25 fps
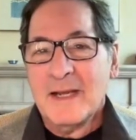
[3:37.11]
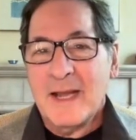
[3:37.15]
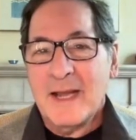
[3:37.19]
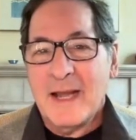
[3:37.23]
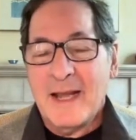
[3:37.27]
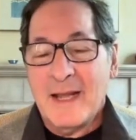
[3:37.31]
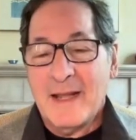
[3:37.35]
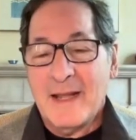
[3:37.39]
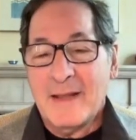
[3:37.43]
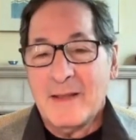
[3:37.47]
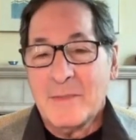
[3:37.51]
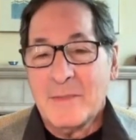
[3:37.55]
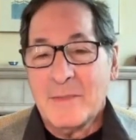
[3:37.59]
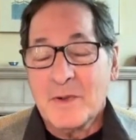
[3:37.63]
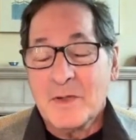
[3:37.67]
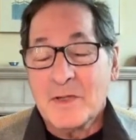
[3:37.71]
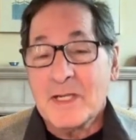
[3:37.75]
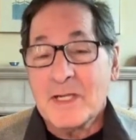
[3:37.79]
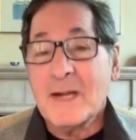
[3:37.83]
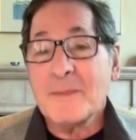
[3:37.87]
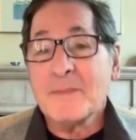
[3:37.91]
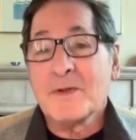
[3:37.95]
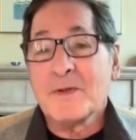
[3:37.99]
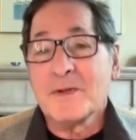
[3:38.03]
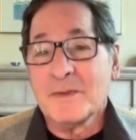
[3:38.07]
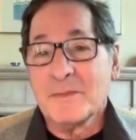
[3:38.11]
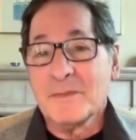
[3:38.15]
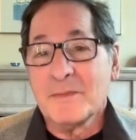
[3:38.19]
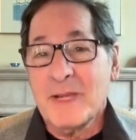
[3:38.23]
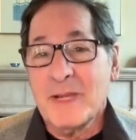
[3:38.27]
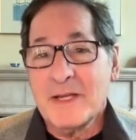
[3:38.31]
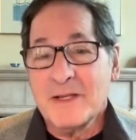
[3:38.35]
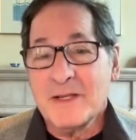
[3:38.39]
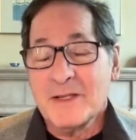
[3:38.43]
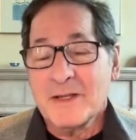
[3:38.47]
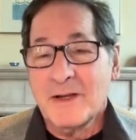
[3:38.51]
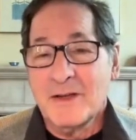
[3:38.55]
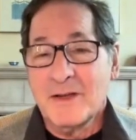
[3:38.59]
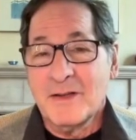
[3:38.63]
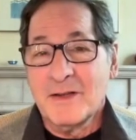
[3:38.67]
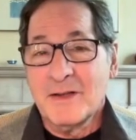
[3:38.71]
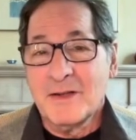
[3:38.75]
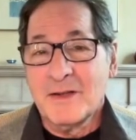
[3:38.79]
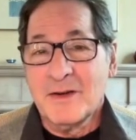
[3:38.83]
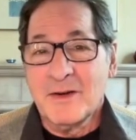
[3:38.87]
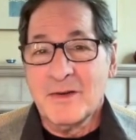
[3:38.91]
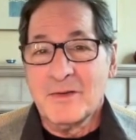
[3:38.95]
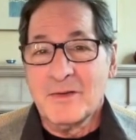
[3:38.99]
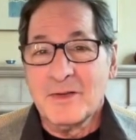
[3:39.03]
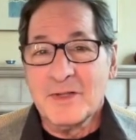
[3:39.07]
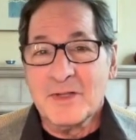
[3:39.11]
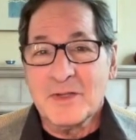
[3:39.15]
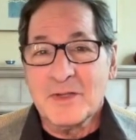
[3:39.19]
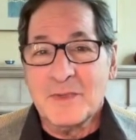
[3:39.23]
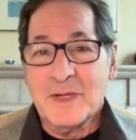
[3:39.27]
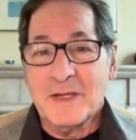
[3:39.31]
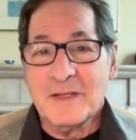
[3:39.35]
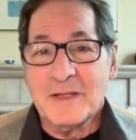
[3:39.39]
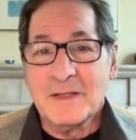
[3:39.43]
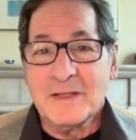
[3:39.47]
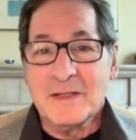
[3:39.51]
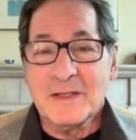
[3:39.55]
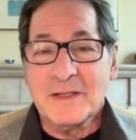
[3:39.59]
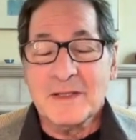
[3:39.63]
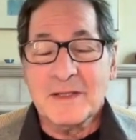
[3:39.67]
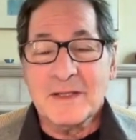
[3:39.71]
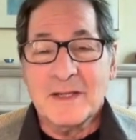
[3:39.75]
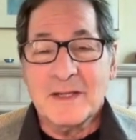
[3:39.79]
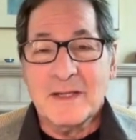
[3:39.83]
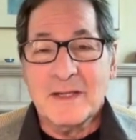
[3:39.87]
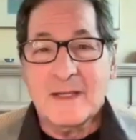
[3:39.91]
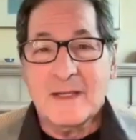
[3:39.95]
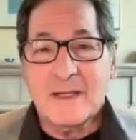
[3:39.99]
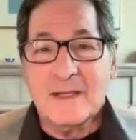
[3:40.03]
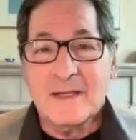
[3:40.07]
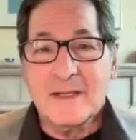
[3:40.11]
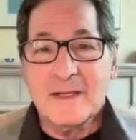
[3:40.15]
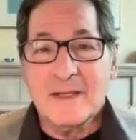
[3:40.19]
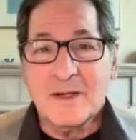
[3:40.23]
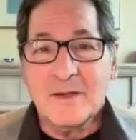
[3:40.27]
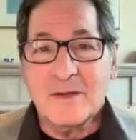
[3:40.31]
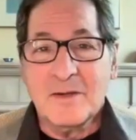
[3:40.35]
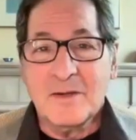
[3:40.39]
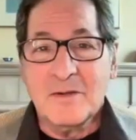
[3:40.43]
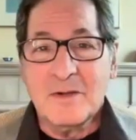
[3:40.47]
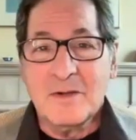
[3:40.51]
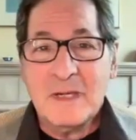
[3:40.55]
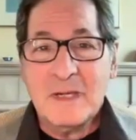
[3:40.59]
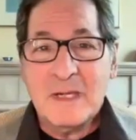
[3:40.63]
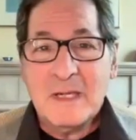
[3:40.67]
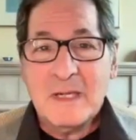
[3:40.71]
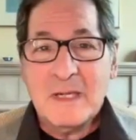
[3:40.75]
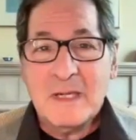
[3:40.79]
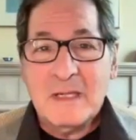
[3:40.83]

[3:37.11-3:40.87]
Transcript: and the perception based on the neural response. And so